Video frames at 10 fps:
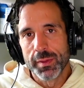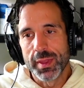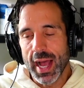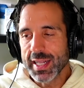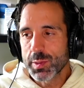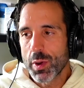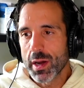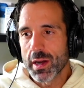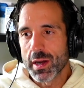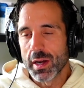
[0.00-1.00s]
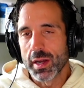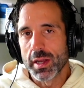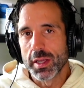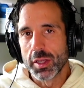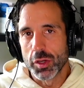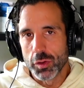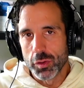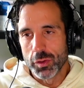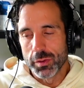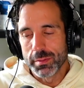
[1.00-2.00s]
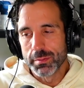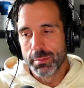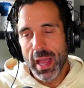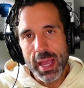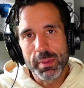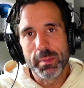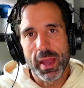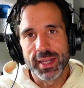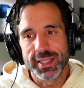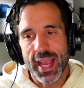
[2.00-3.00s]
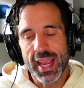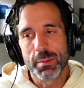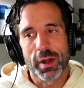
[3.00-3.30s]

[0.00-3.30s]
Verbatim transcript: that's where you maybe maintain.